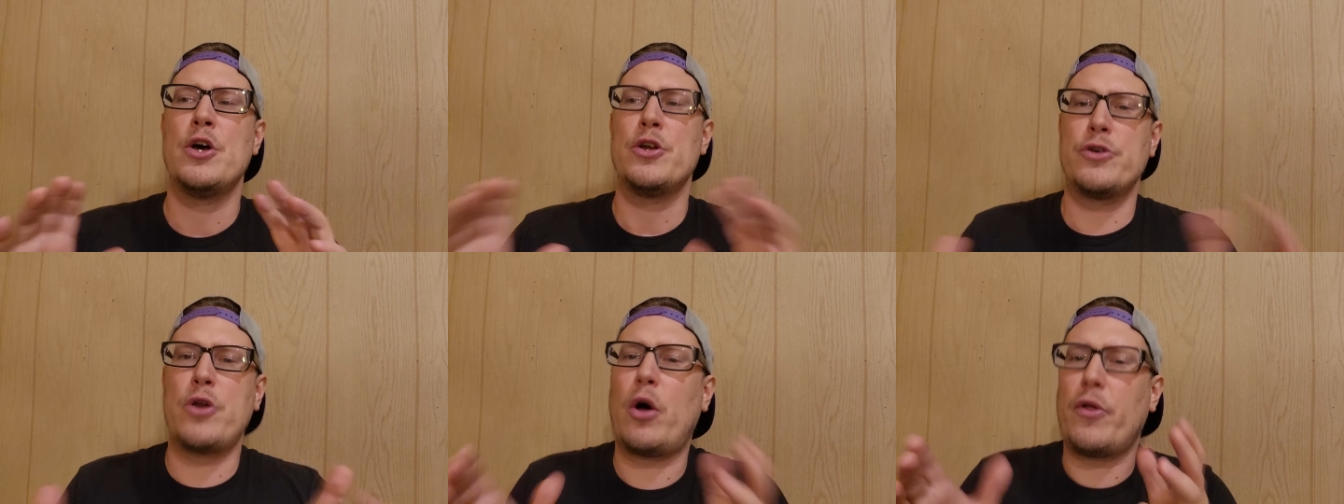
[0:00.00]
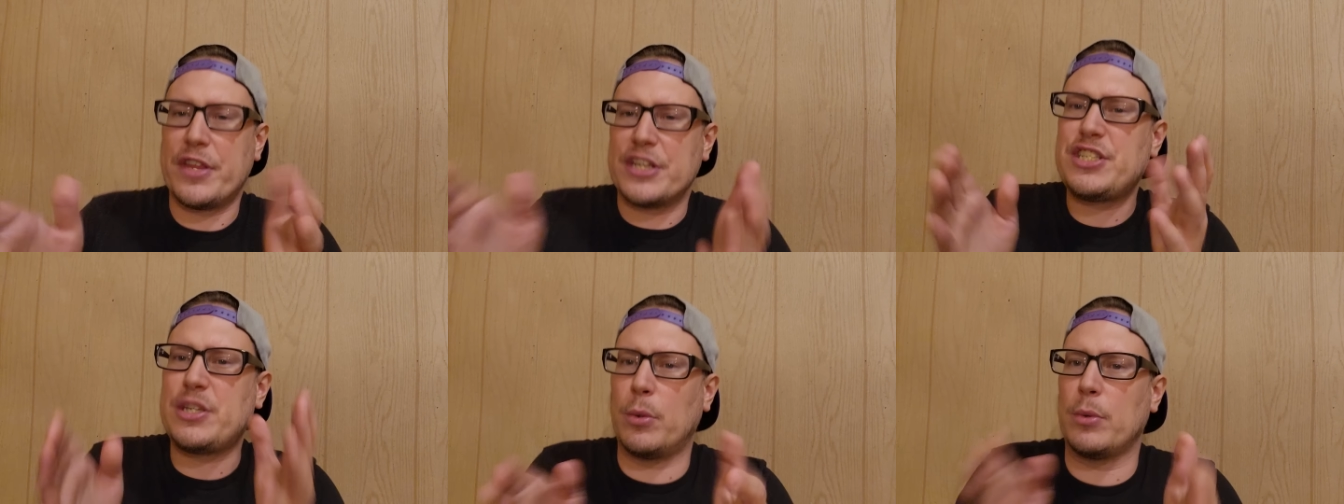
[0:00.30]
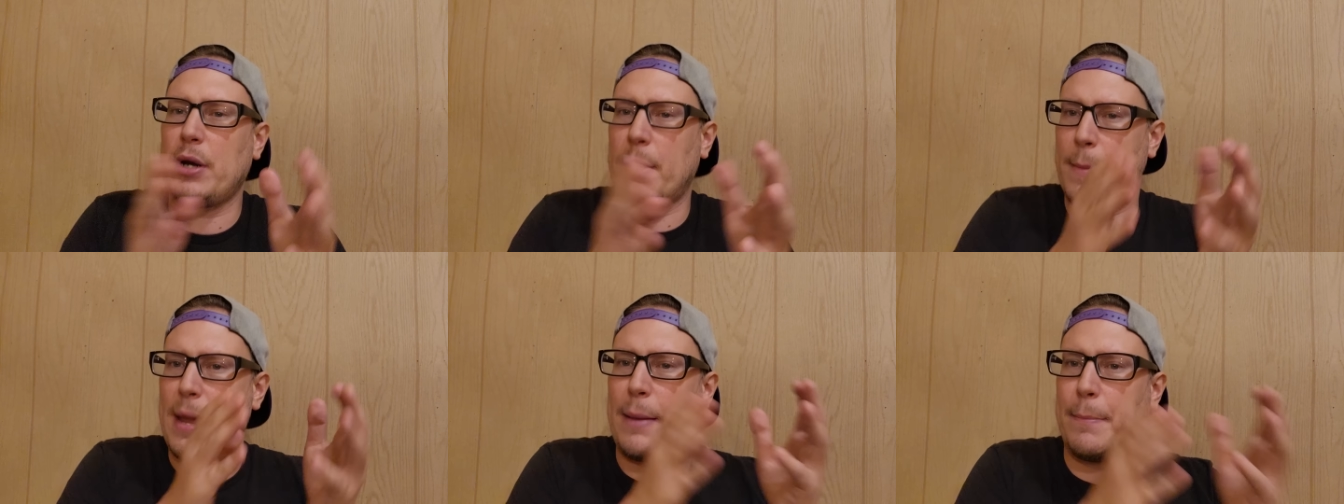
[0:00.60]
No, they still
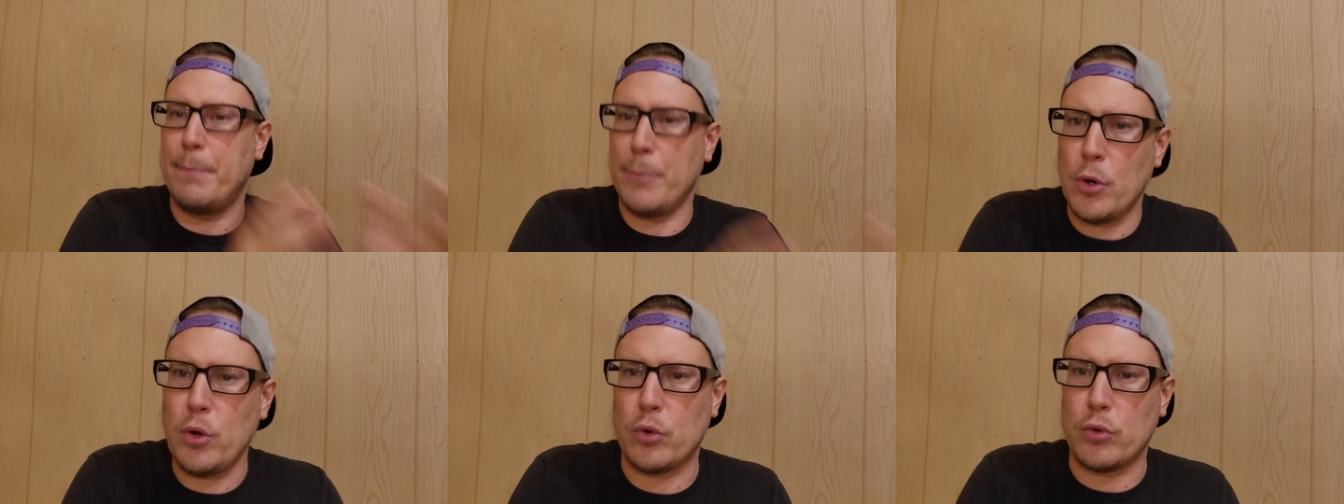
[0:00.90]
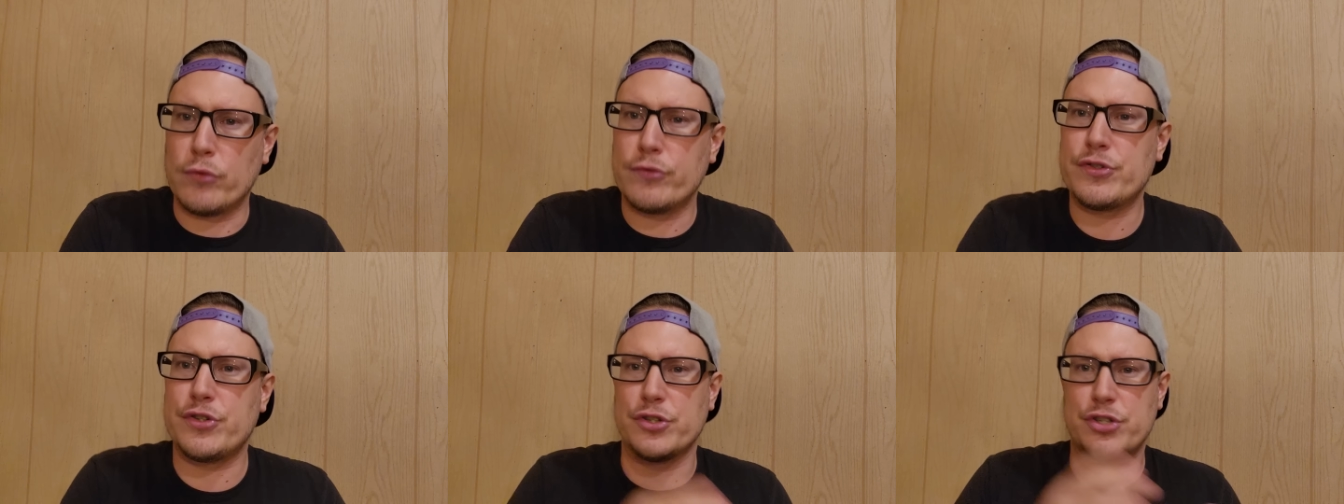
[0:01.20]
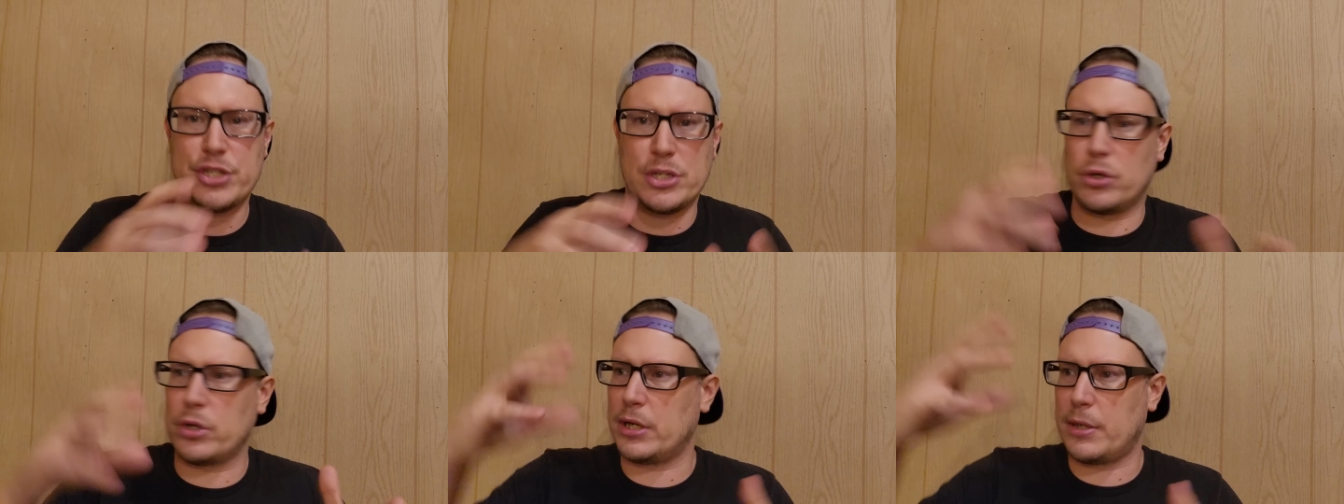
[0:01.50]
want to make moves. They're
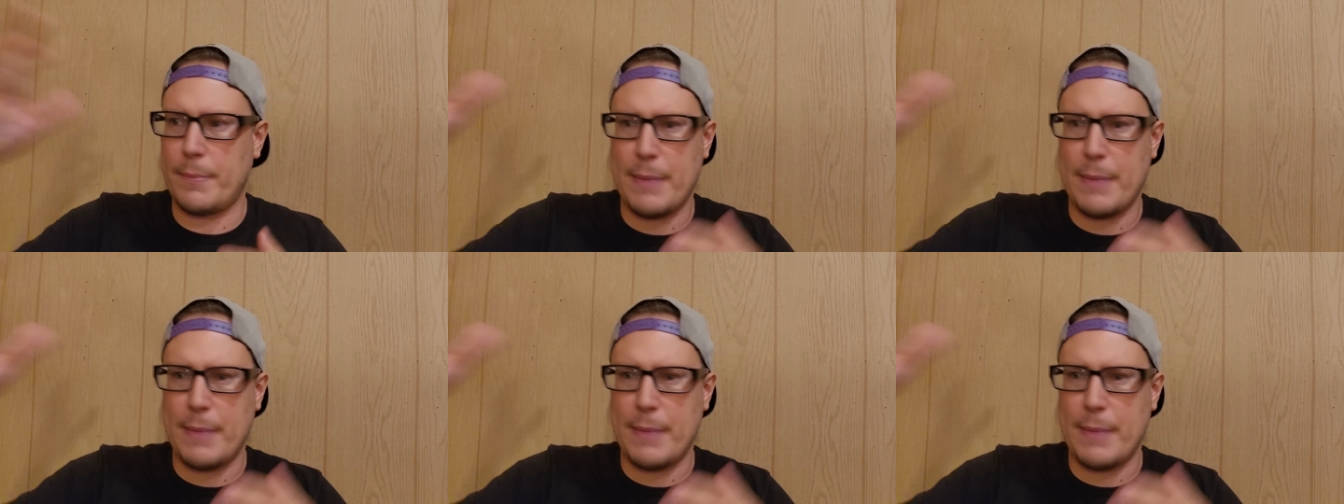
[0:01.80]
still going